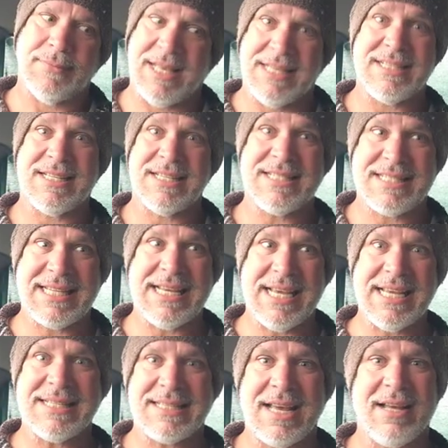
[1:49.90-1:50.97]
This is
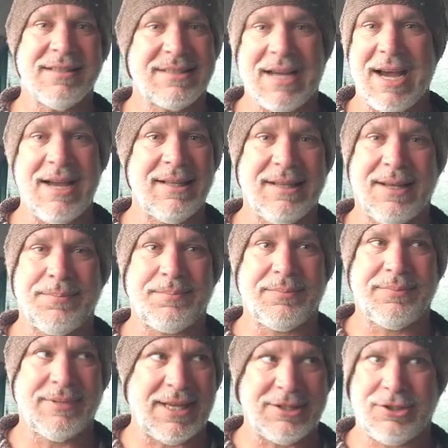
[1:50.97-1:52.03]
DSL dial-up,
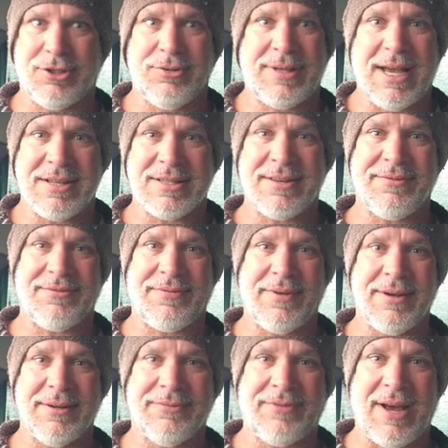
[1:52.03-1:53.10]
like
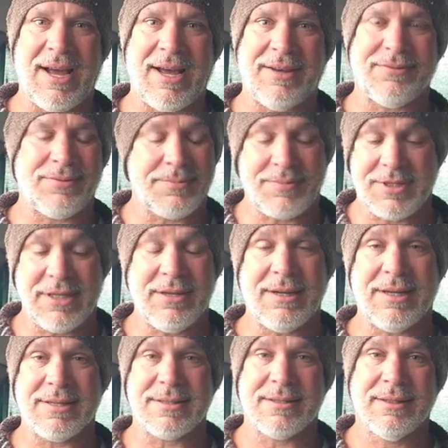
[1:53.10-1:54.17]
2005. I'm
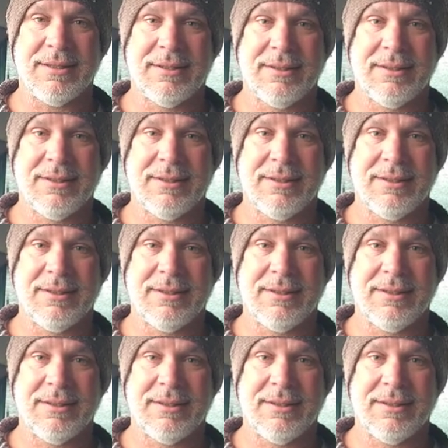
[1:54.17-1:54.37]
serious.